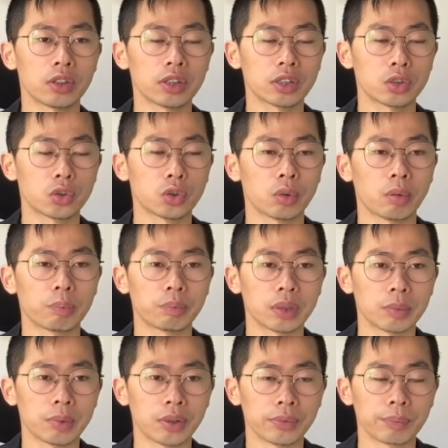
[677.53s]
group of
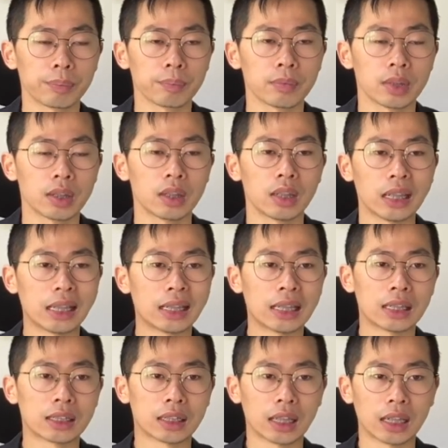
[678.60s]
people, in
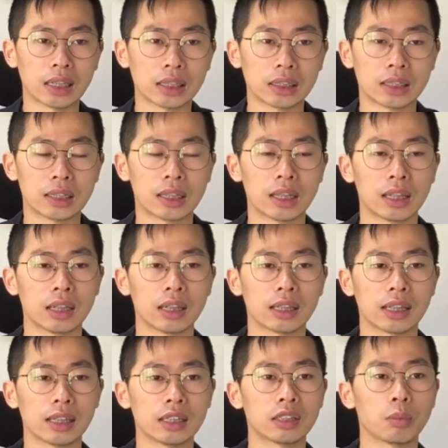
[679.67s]
their diet, they
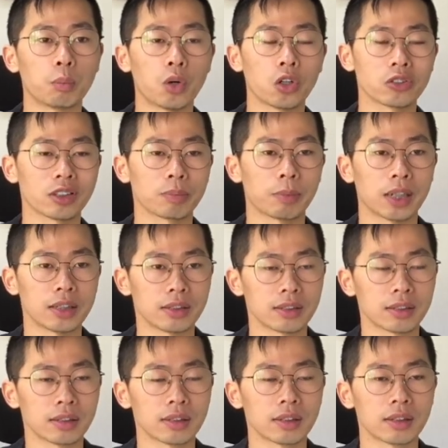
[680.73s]
can eat more spice,
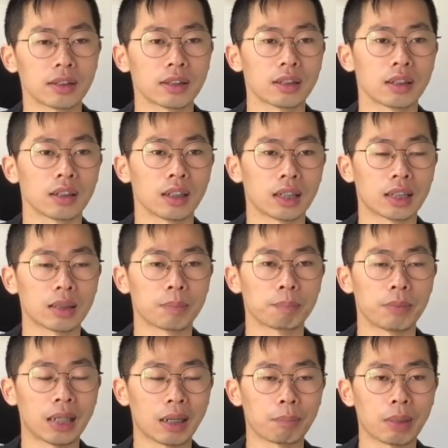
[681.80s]
like
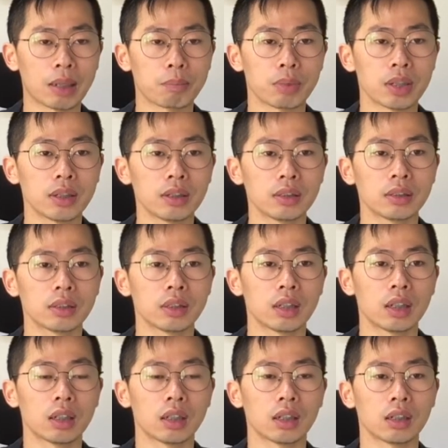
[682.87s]
black pepper
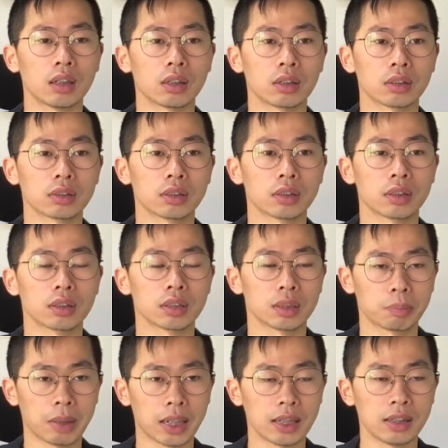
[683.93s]
or
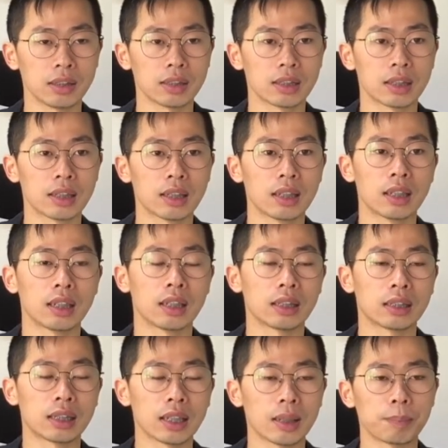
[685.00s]
spice. They
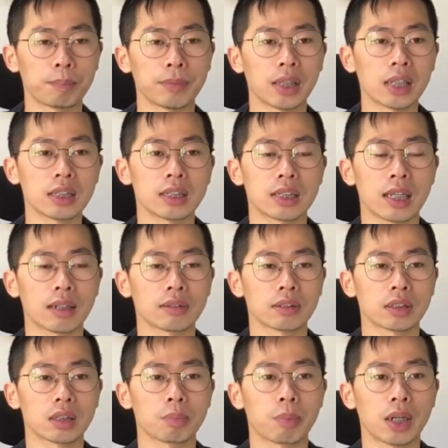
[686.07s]
can add some
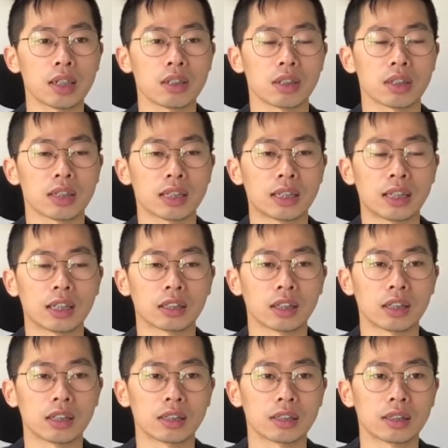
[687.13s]
spice in their
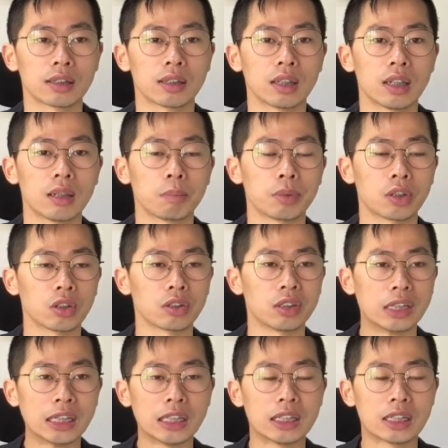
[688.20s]
diet because
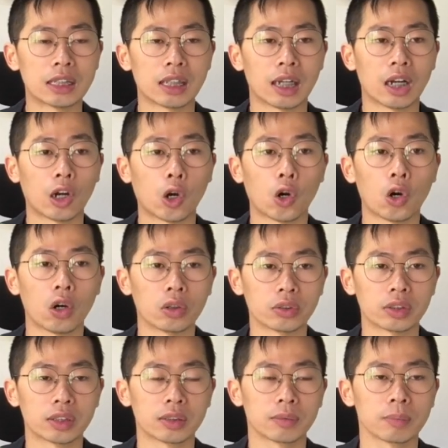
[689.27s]
these are hot.